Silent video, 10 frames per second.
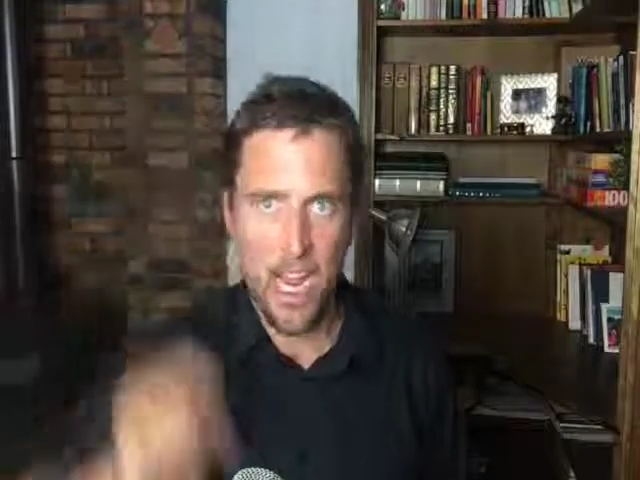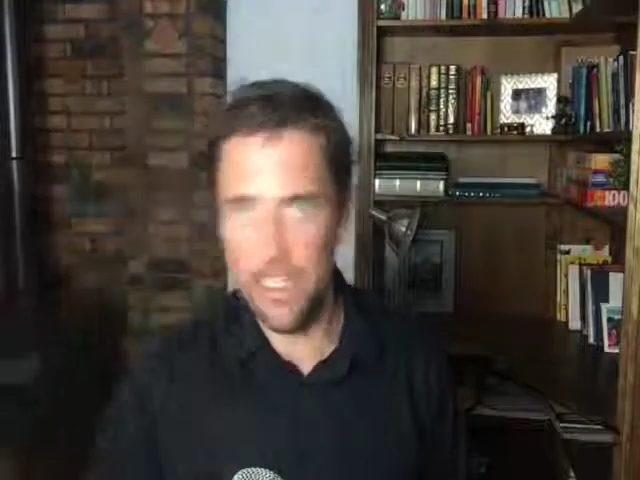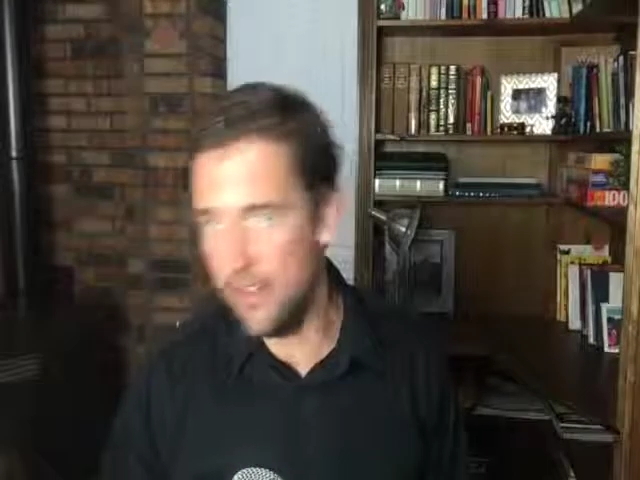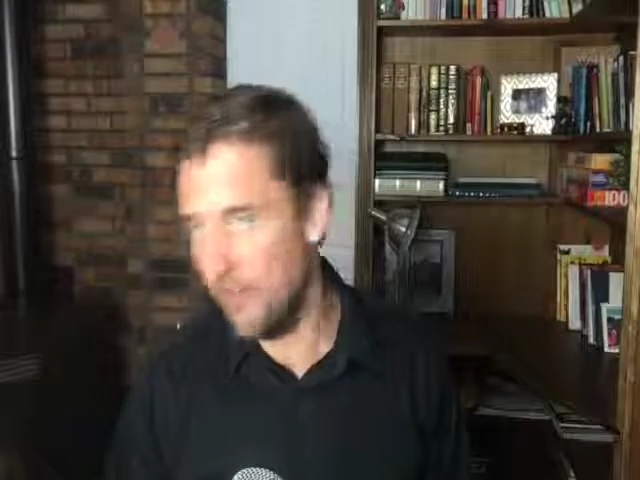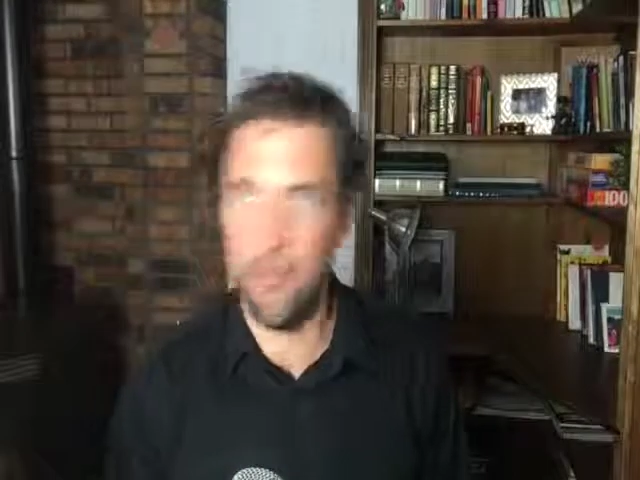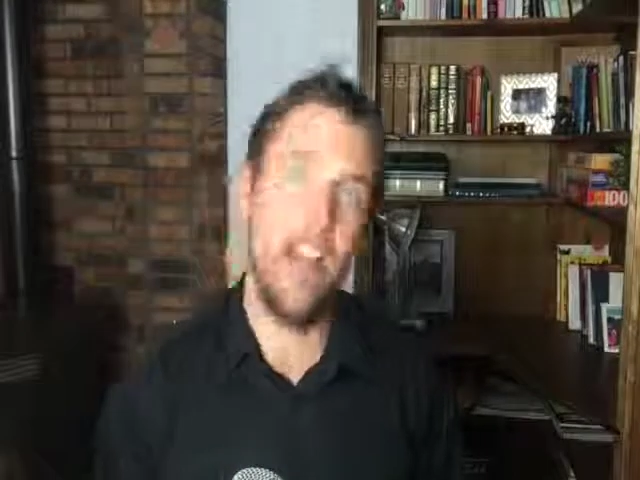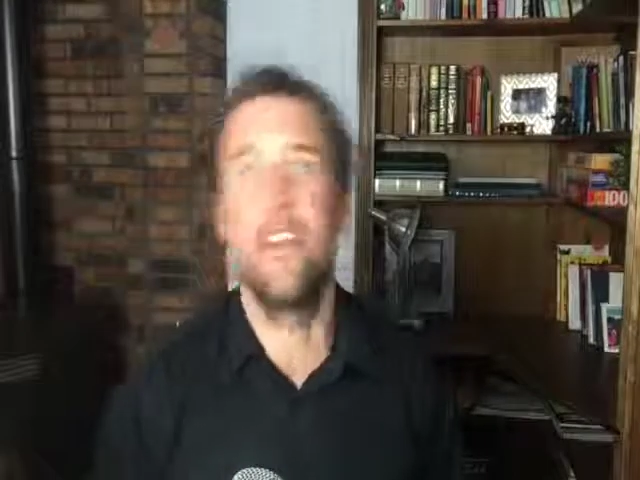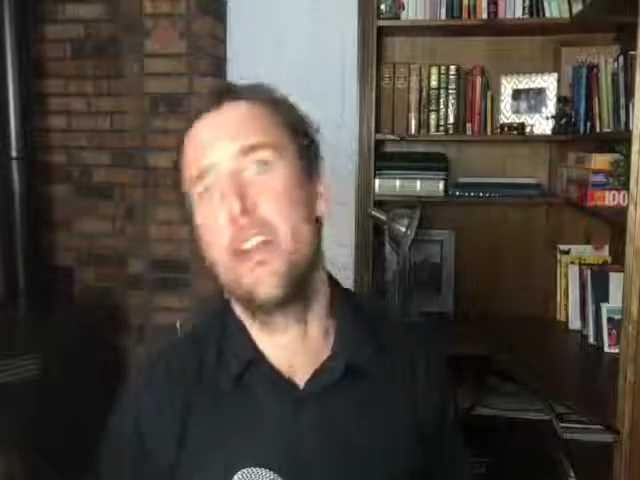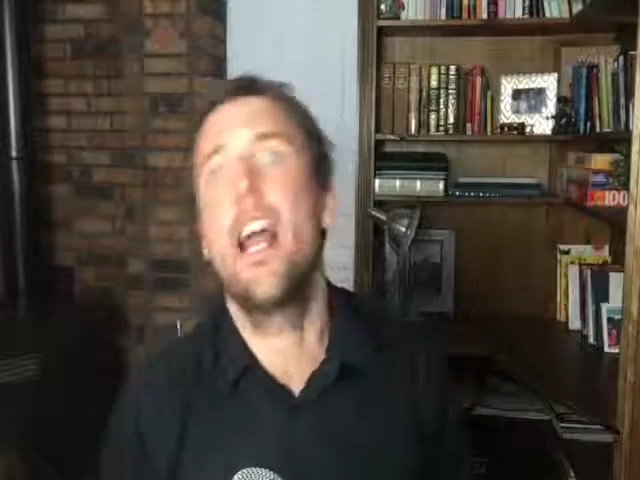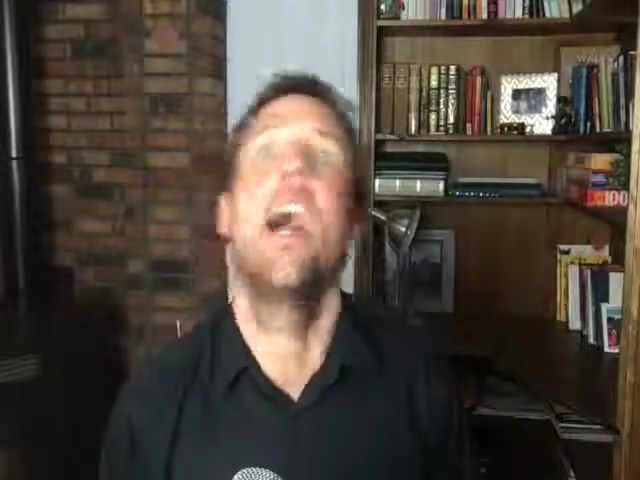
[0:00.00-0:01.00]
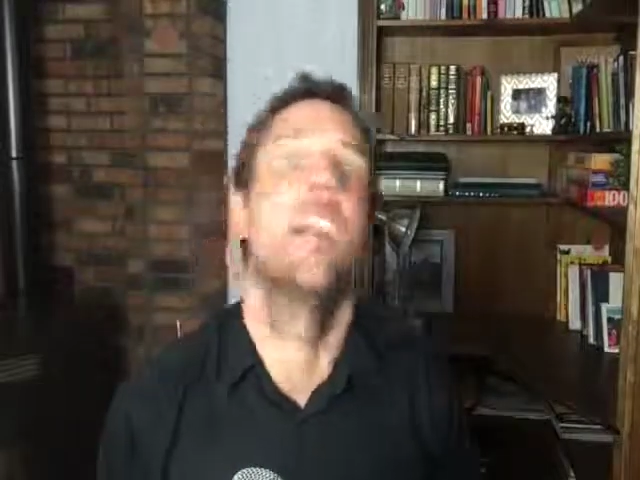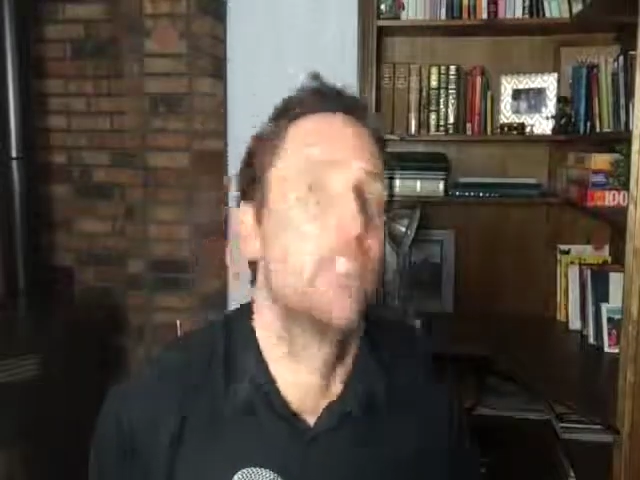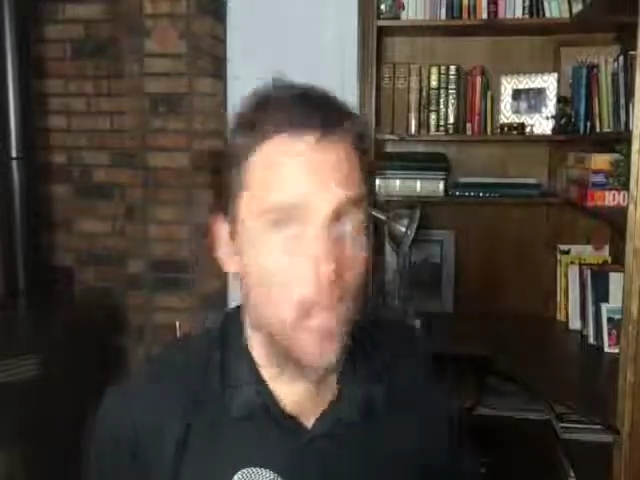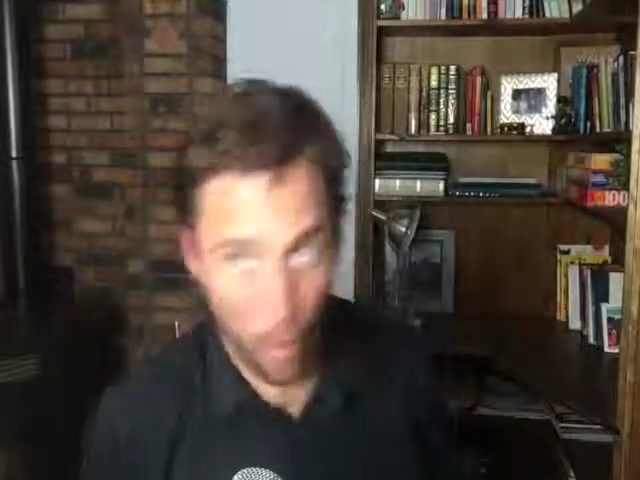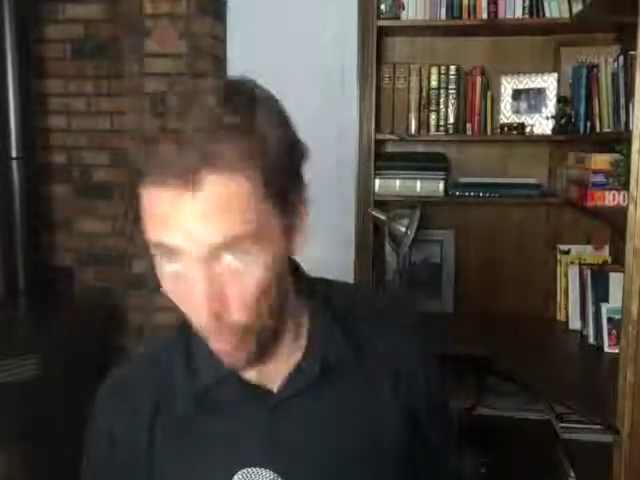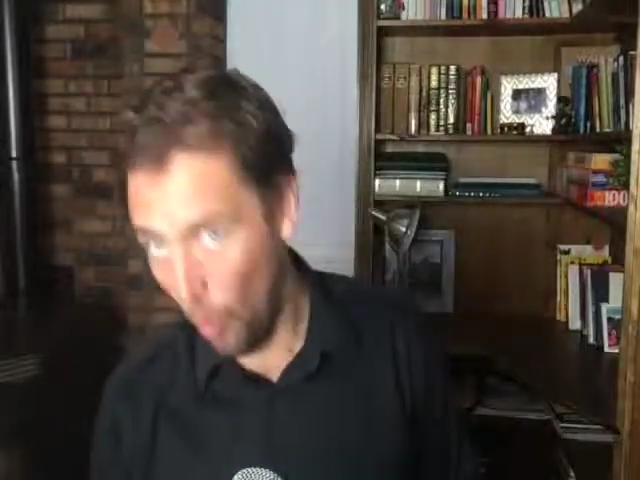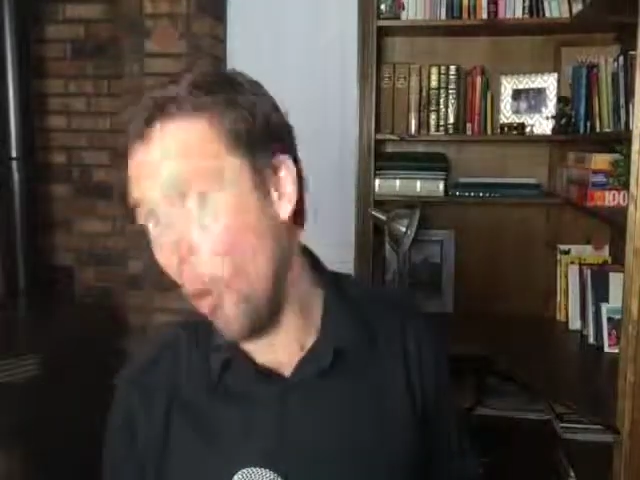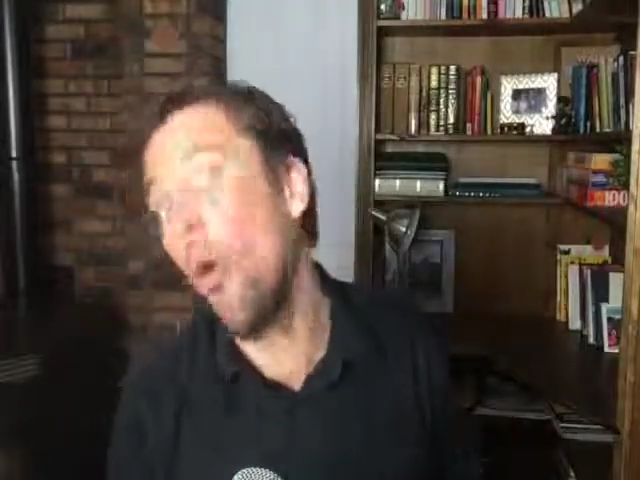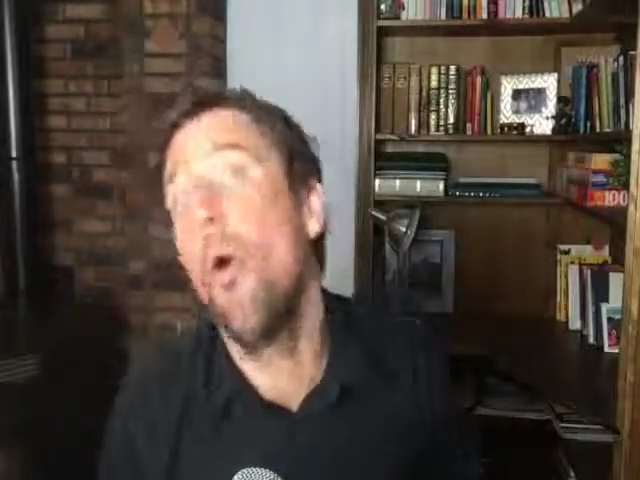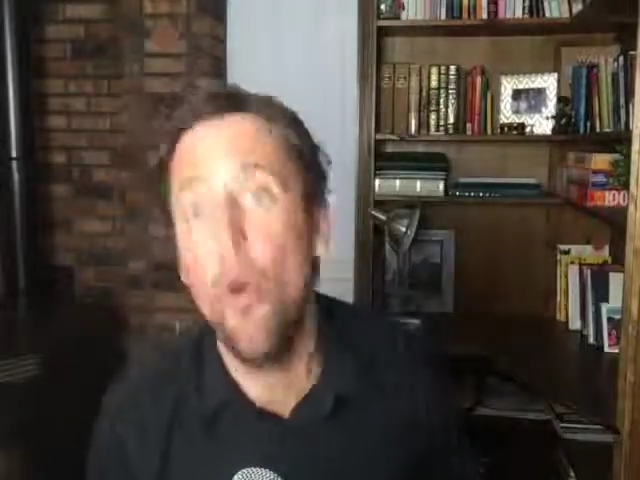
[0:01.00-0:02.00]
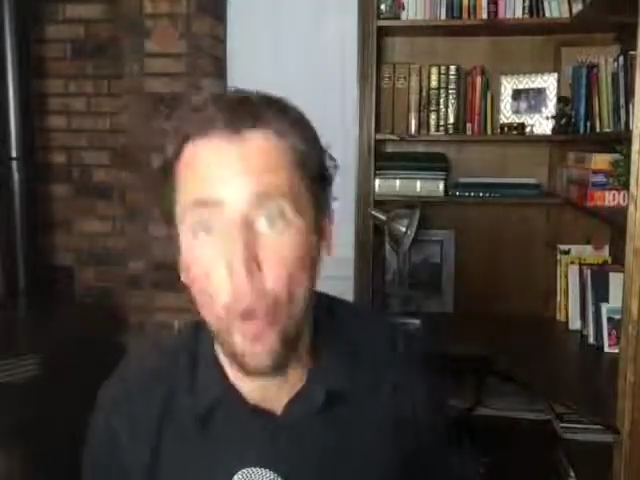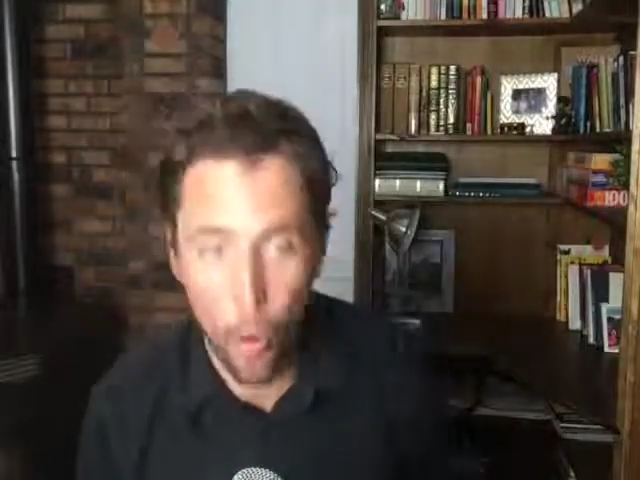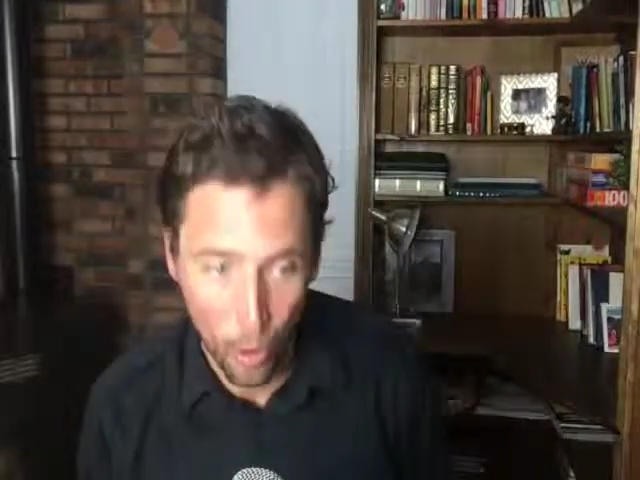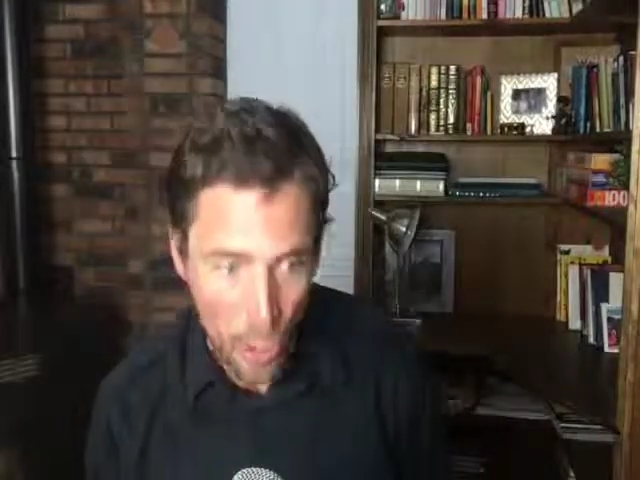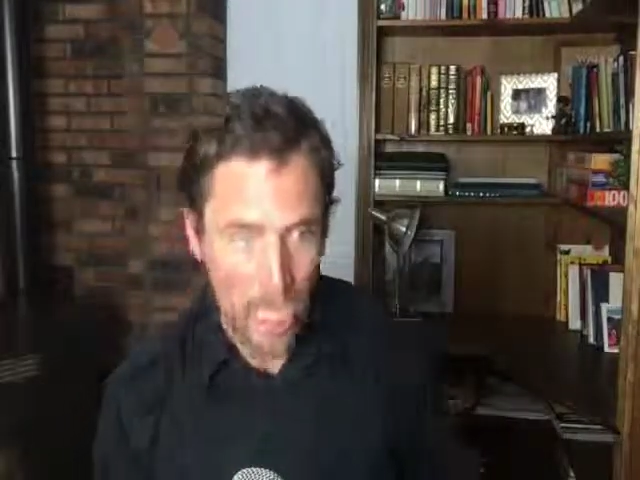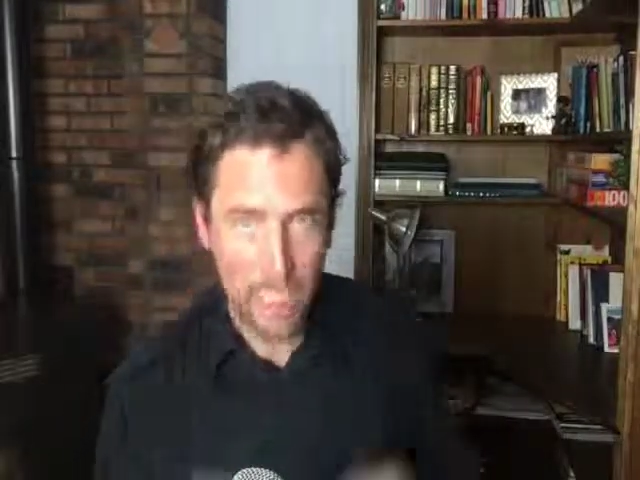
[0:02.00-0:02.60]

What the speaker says: And the feather guy's like, "Oh."